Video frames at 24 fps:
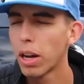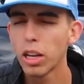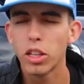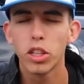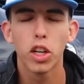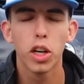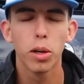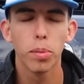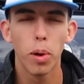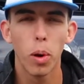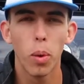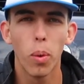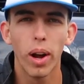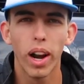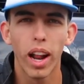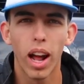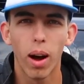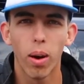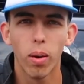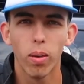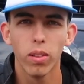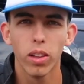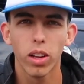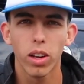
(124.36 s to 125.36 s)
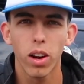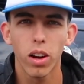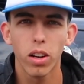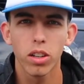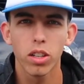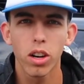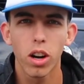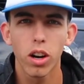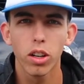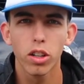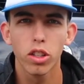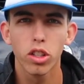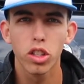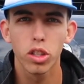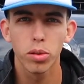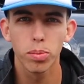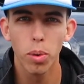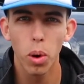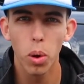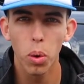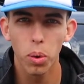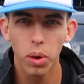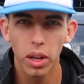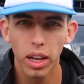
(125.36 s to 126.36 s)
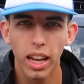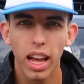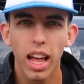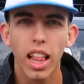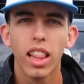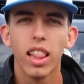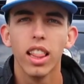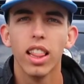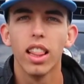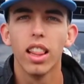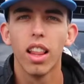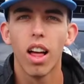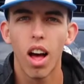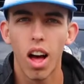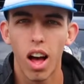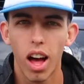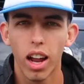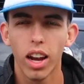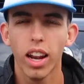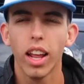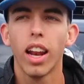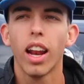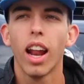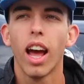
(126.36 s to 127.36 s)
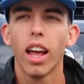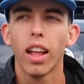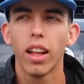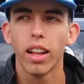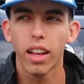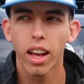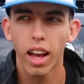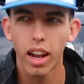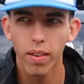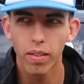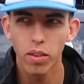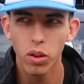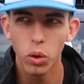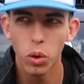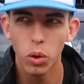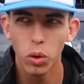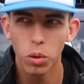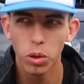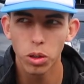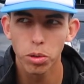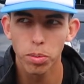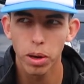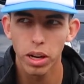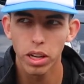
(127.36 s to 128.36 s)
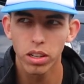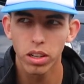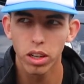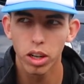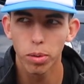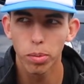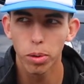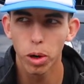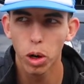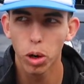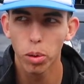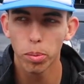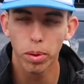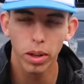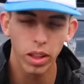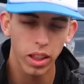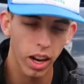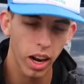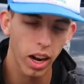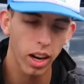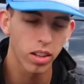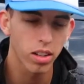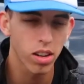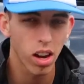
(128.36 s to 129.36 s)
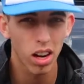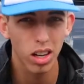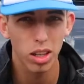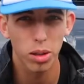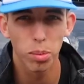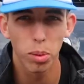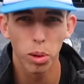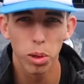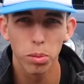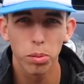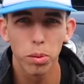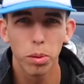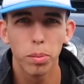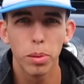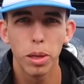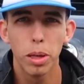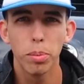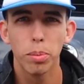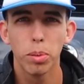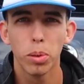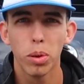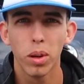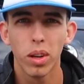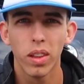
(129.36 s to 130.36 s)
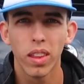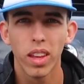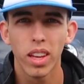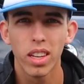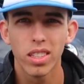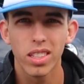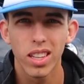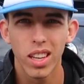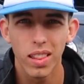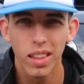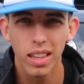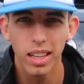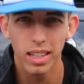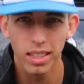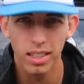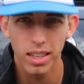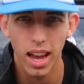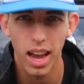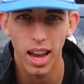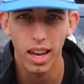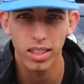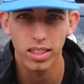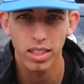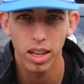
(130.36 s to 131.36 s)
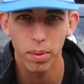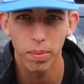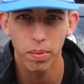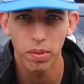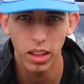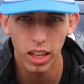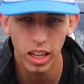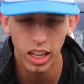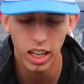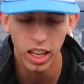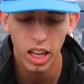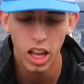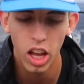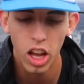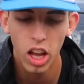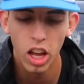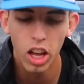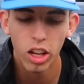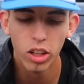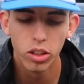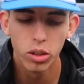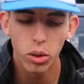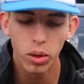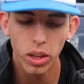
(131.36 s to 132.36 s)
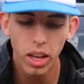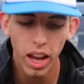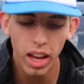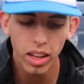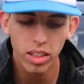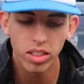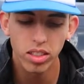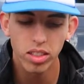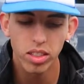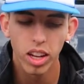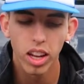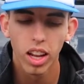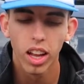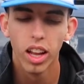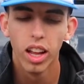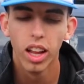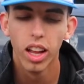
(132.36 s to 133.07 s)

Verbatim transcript: my turbo went out. The car started smoking a lot and I kind of knew it was my turbo, but then I talked to multiple people and they said the exact same thing. So yes,